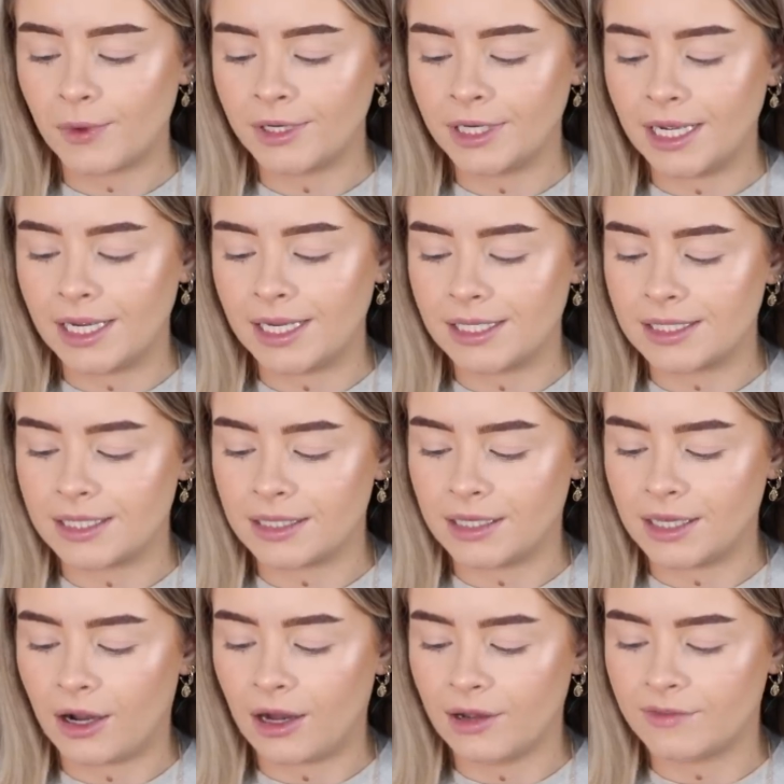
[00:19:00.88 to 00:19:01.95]
one is
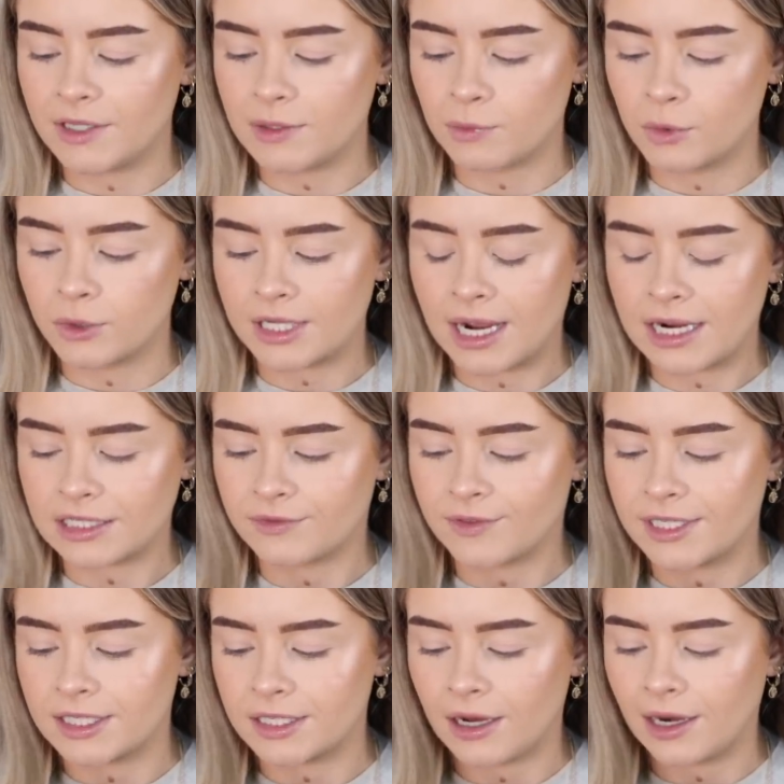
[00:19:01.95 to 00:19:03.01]
the Hi Vis Water
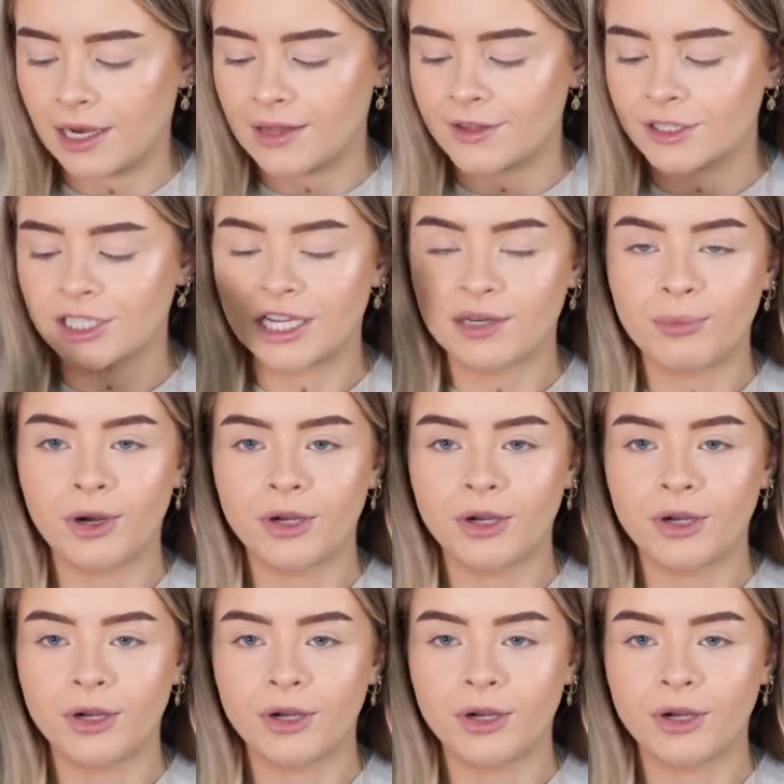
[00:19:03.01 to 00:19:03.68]
Activator colour in the shade